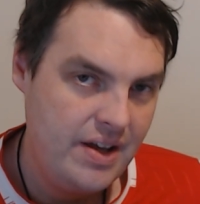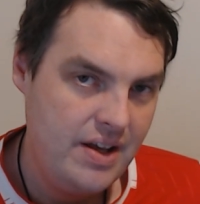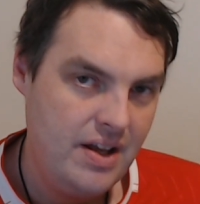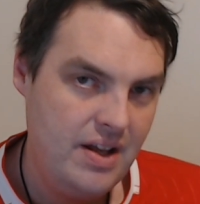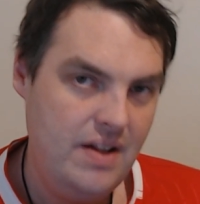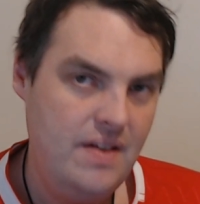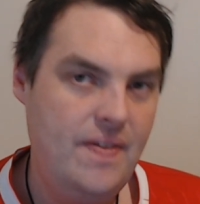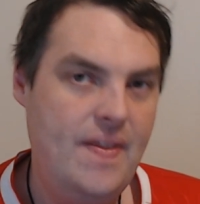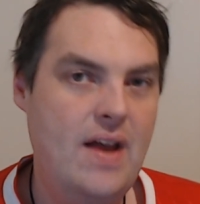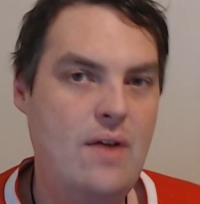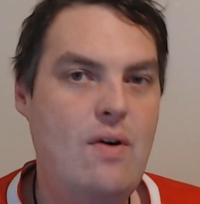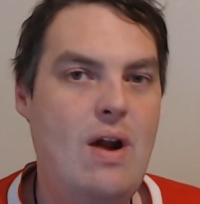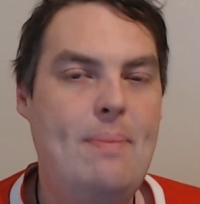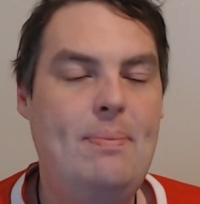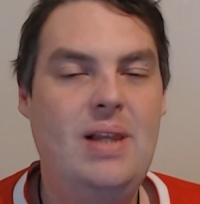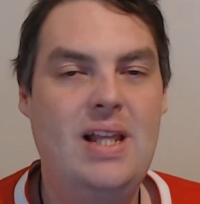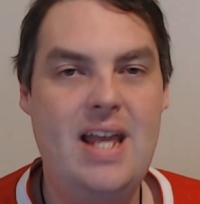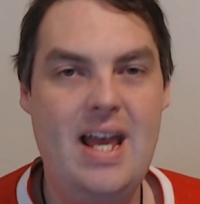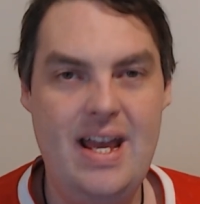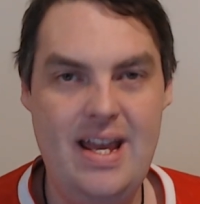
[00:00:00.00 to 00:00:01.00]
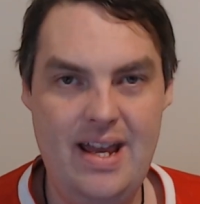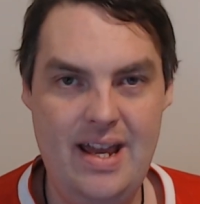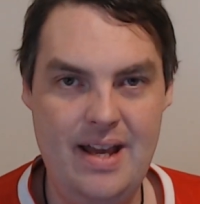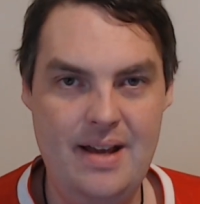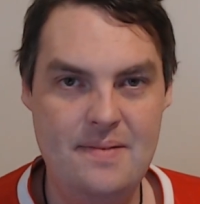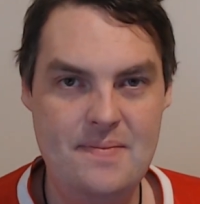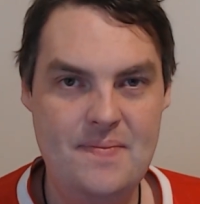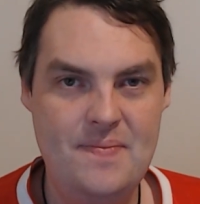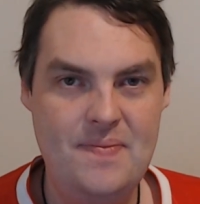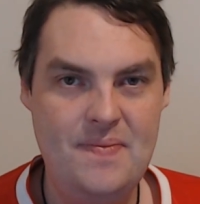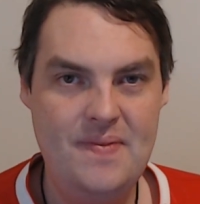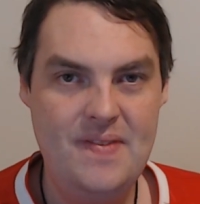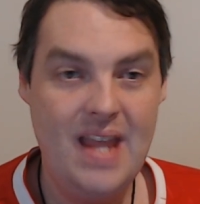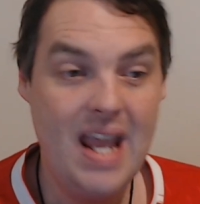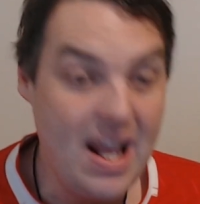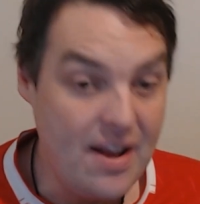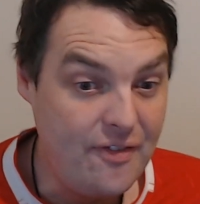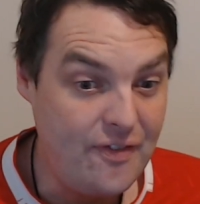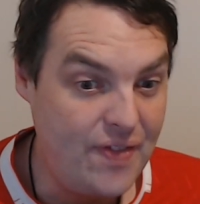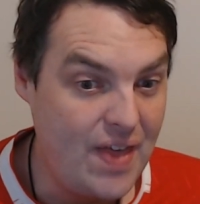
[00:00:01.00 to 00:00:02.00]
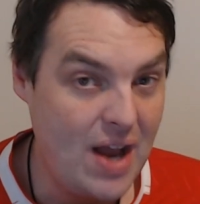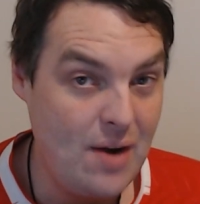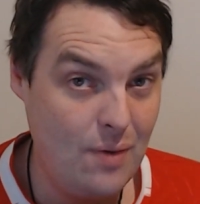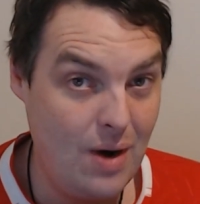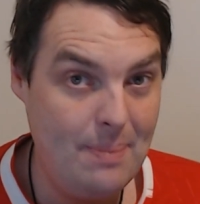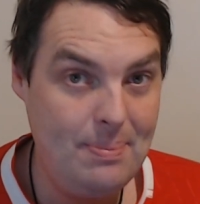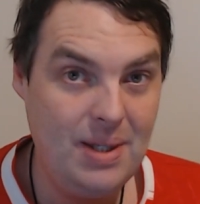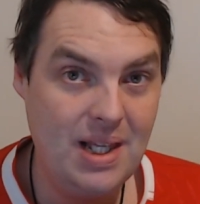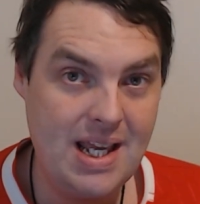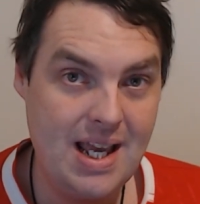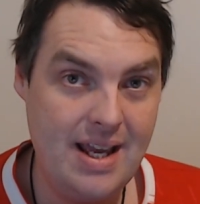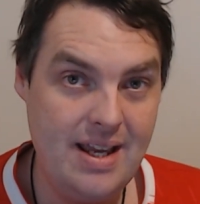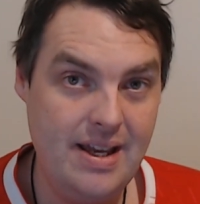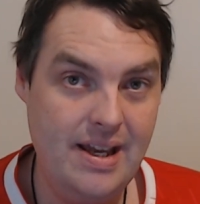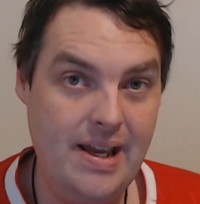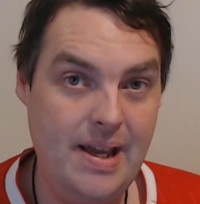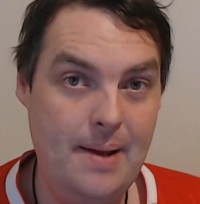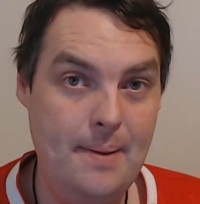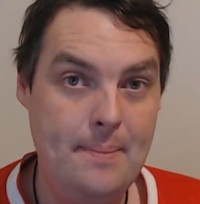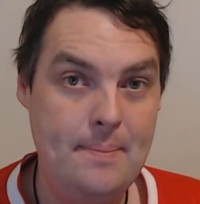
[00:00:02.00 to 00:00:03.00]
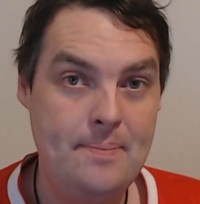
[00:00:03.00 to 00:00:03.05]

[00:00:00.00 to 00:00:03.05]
they replicate it. If they replicate it.